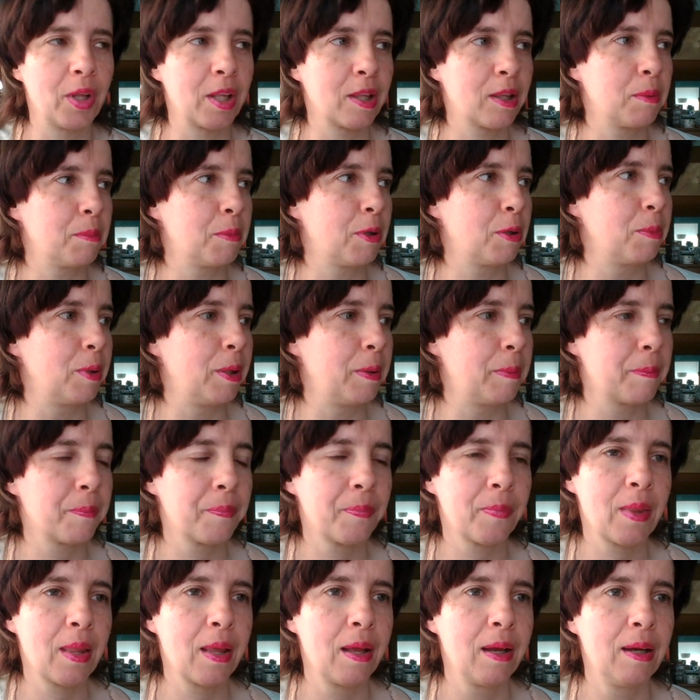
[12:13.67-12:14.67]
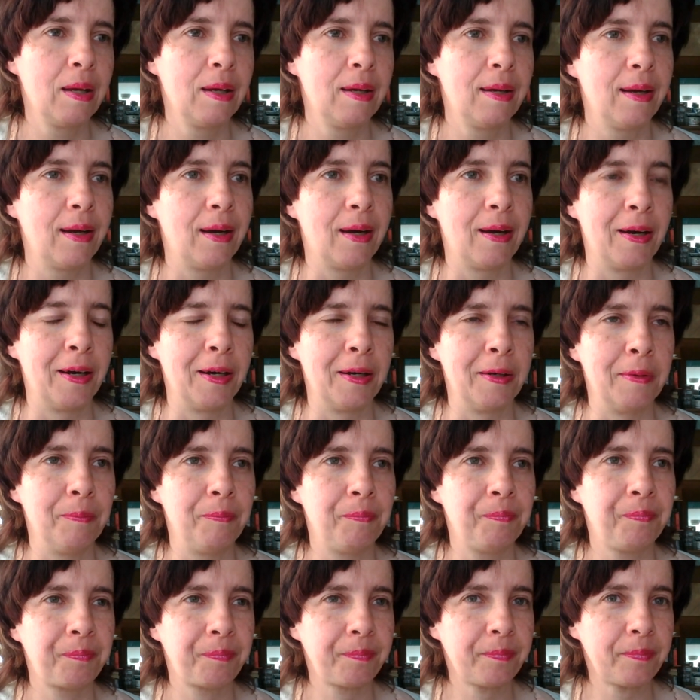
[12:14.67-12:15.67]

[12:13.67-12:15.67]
at the moment. And